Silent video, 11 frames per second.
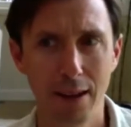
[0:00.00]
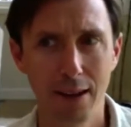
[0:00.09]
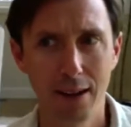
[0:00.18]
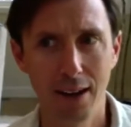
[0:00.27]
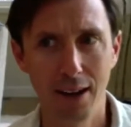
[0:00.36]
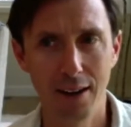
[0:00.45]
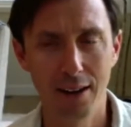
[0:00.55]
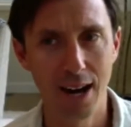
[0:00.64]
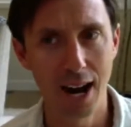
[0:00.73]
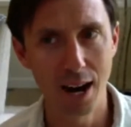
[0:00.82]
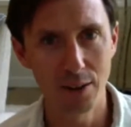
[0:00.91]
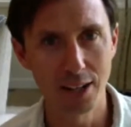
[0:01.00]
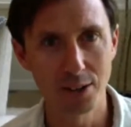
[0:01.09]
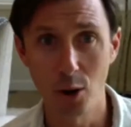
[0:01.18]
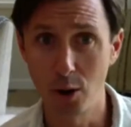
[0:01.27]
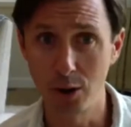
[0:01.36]
Now
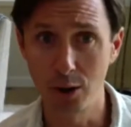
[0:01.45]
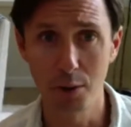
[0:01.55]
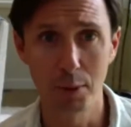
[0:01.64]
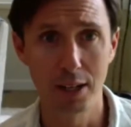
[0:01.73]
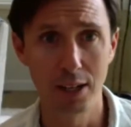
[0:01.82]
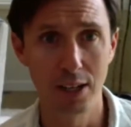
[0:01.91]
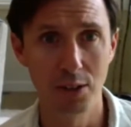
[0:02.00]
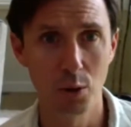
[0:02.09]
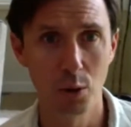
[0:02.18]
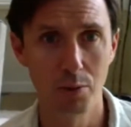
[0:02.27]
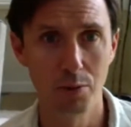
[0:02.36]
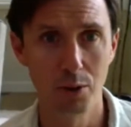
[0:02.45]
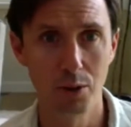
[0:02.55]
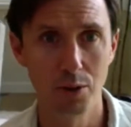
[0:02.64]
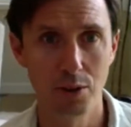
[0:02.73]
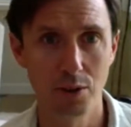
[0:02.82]
that's harder because Whole
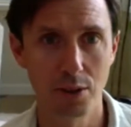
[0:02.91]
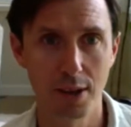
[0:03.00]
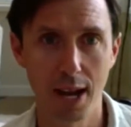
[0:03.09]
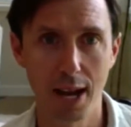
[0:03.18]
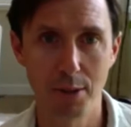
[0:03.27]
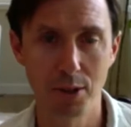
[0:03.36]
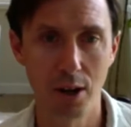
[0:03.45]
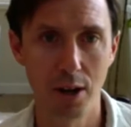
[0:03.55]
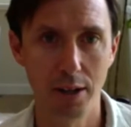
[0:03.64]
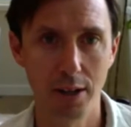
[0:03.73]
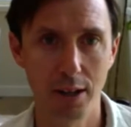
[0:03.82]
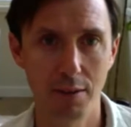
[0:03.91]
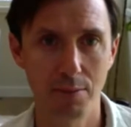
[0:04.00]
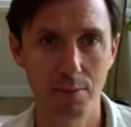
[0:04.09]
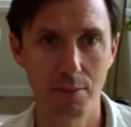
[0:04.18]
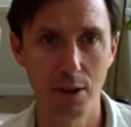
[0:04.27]
Foods is Amazon, and they've,
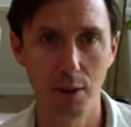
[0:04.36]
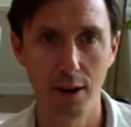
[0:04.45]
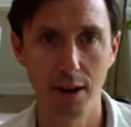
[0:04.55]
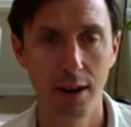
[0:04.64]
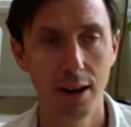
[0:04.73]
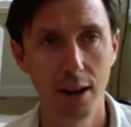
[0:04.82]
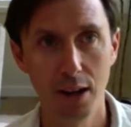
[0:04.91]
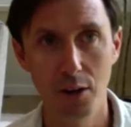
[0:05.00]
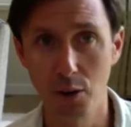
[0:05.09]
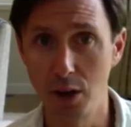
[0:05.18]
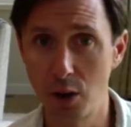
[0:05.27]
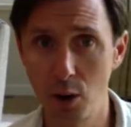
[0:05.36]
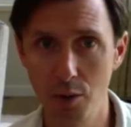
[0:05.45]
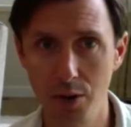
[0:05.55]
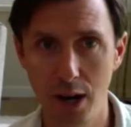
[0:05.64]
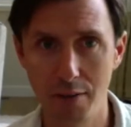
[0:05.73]
and during
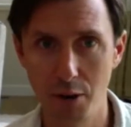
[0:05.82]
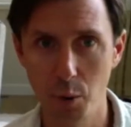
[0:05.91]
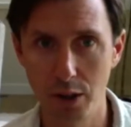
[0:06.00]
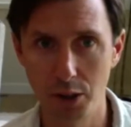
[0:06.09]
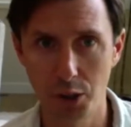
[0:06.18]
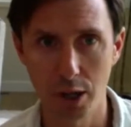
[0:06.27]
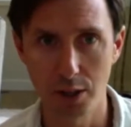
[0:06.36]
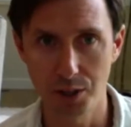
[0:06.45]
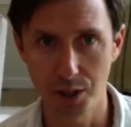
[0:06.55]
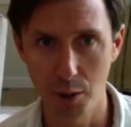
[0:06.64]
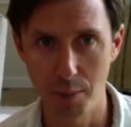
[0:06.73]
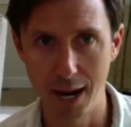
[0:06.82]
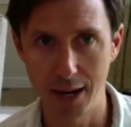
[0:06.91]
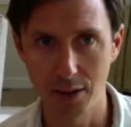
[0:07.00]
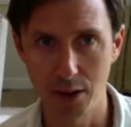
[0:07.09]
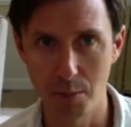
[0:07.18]
COVID, everyone is trying to scale
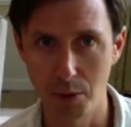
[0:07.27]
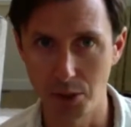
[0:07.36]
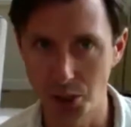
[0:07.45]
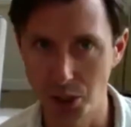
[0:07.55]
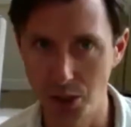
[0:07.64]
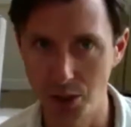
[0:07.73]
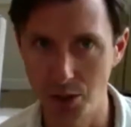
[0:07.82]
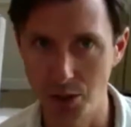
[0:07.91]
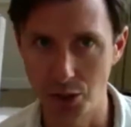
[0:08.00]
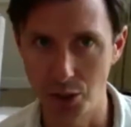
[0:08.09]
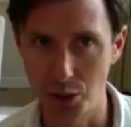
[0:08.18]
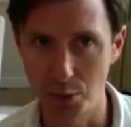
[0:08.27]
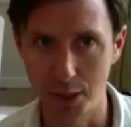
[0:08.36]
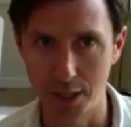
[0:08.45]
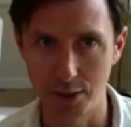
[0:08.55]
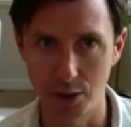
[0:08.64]
back the number of SKUs too,
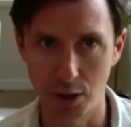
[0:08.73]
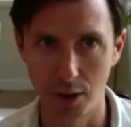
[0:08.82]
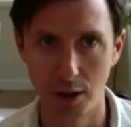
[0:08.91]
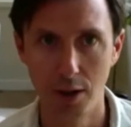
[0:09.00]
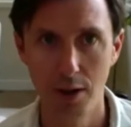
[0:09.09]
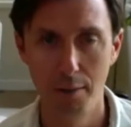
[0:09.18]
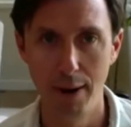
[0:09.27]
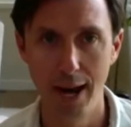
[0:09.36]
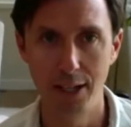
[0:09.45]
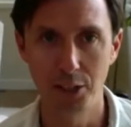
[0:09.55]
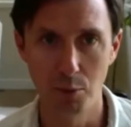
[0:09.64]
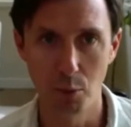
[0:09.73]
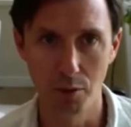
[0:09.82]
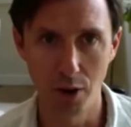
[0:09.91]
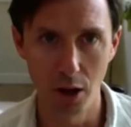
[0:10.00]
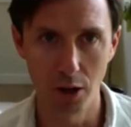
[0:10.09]
because they're managing
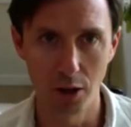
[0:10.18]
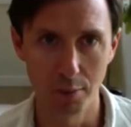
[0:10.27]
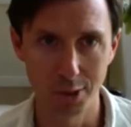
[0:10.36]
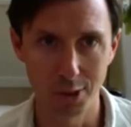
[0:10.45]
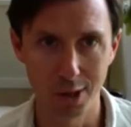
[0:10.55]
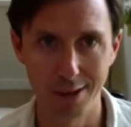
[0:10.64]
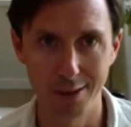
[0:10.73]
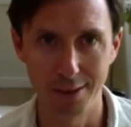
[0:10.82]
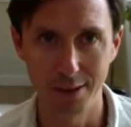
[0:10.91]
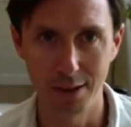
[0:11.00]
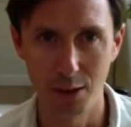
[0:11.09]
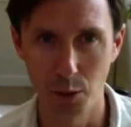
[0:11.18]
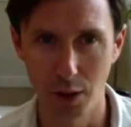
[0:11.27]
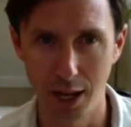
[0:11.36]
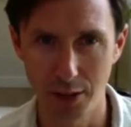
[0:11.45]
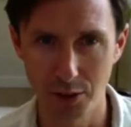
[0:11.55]
more volume and trying to deal with
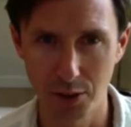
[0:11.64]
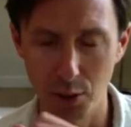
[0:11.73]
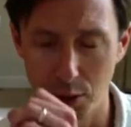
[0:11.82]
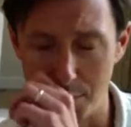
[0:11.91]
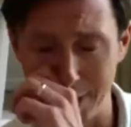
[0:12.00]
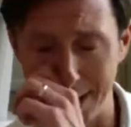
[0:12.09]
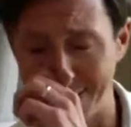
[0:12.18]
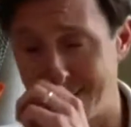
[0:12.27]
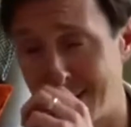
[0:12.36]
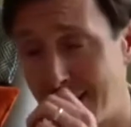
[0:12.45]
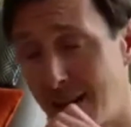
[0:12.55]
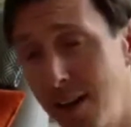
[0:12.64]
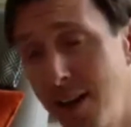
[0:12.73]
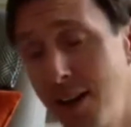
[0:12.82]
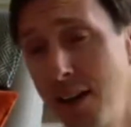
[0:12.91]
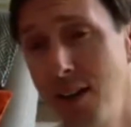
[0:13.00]
less SKU complexity.
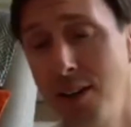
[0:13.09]
Right.